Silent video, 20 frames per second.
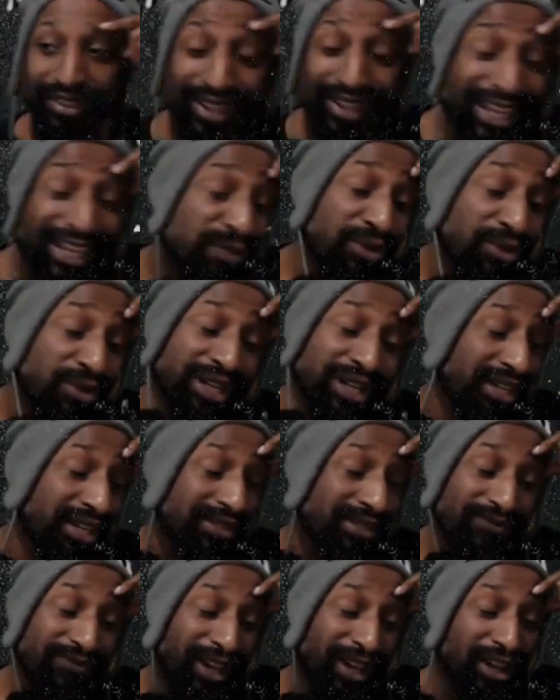That's when
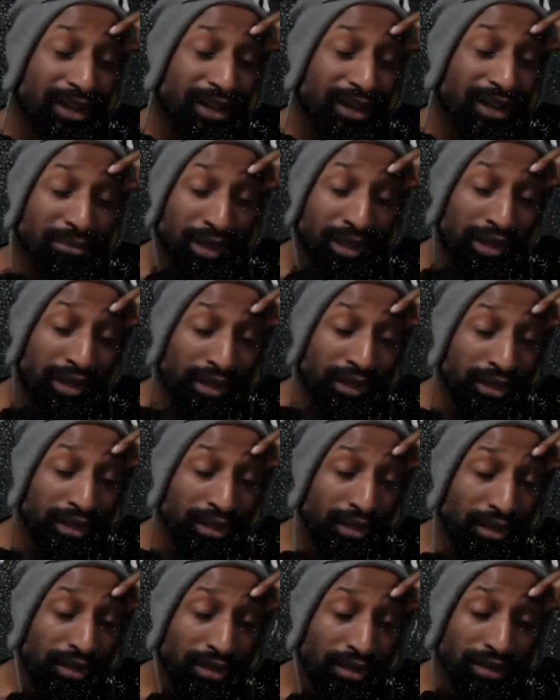niggas fuck up.
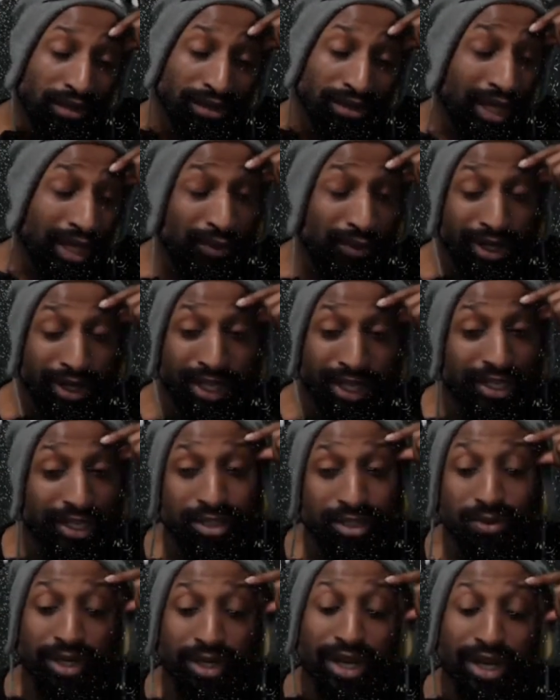They want to get
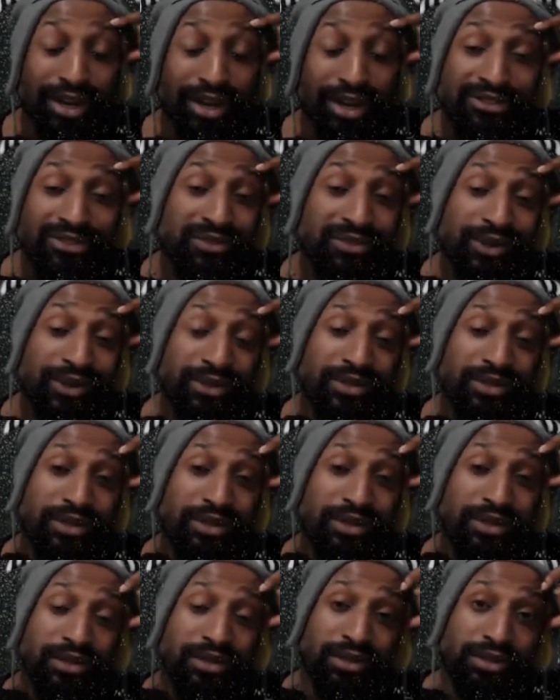into a
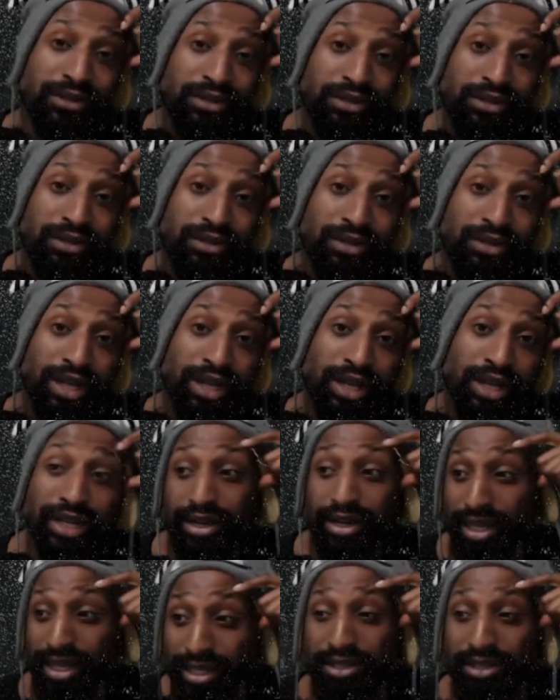controversy. And
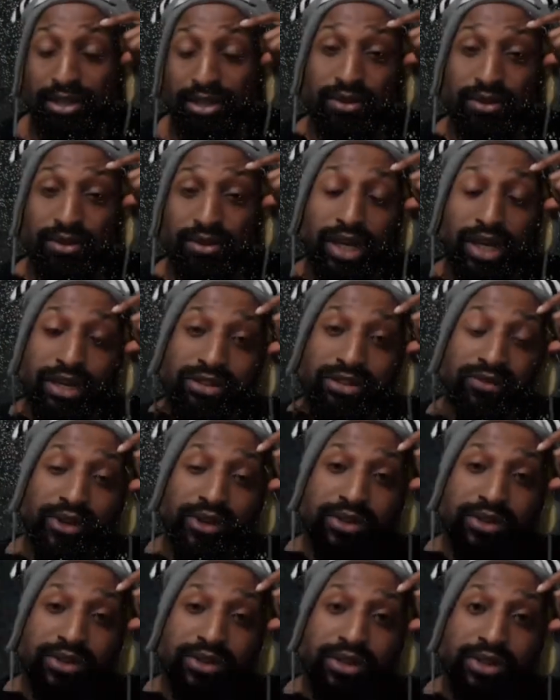there is no
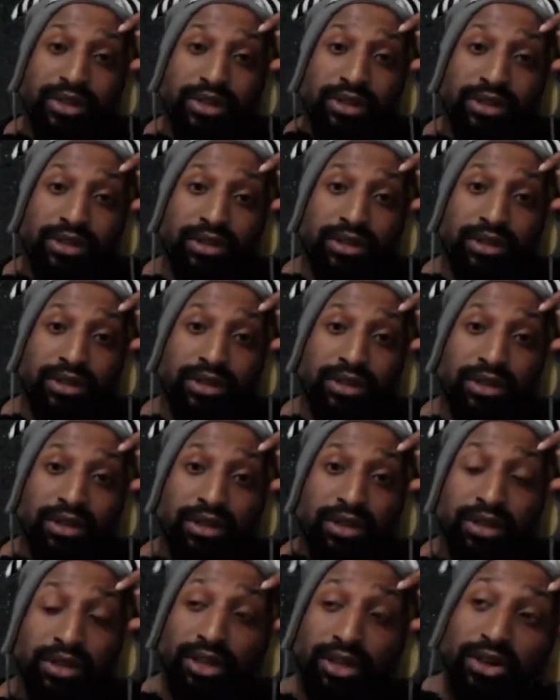controversy.
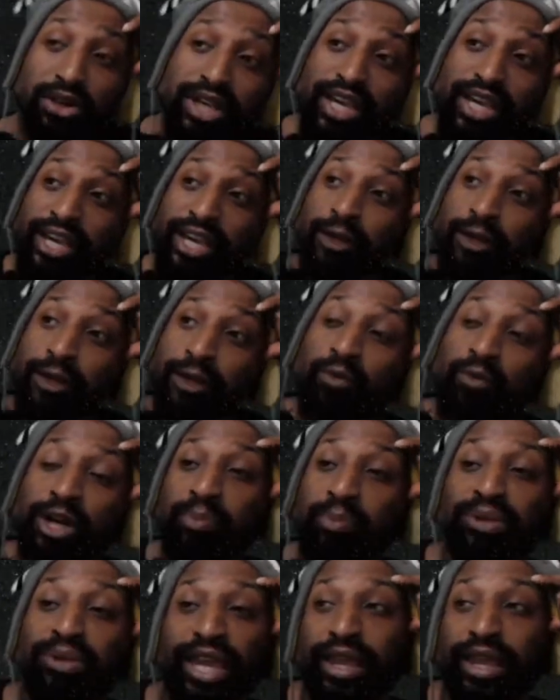Your kid
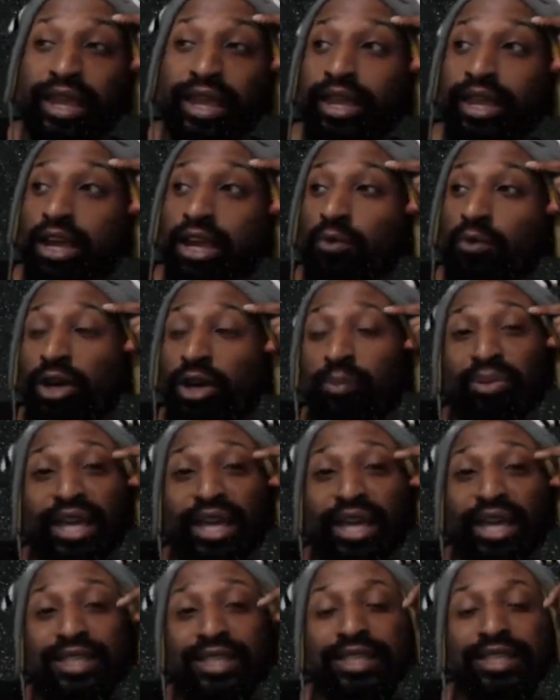want to play want to
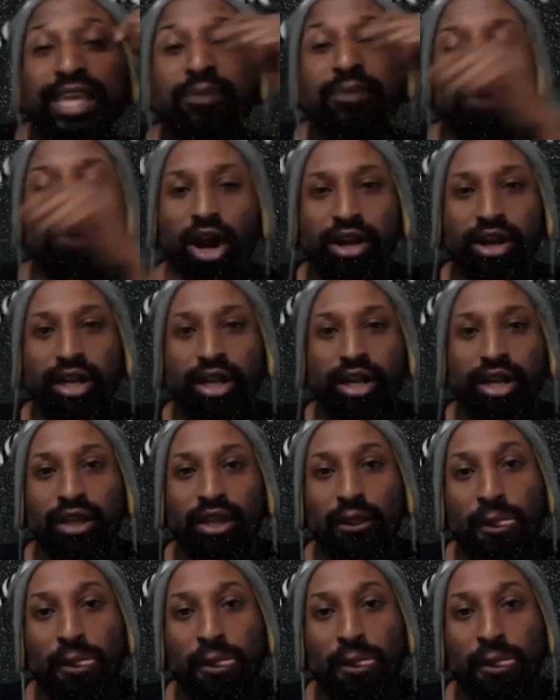play tea party.